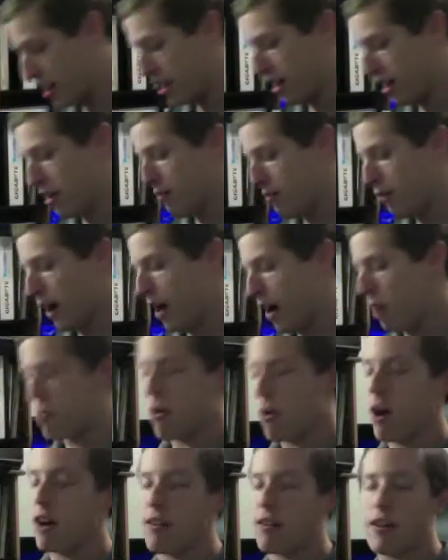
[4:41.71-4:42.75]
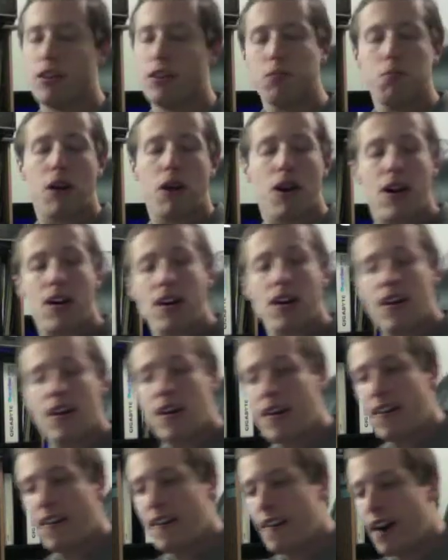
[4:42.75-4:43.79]
the file progress bar.
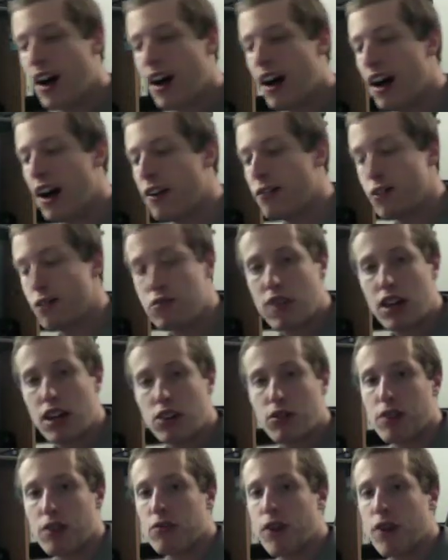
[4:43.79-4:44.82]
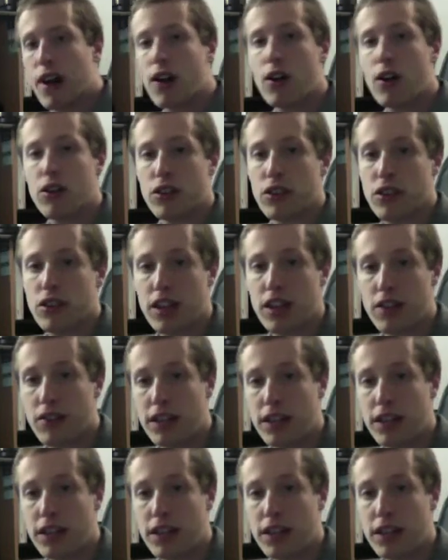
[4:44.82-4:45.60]
If you're transferring files and stuff,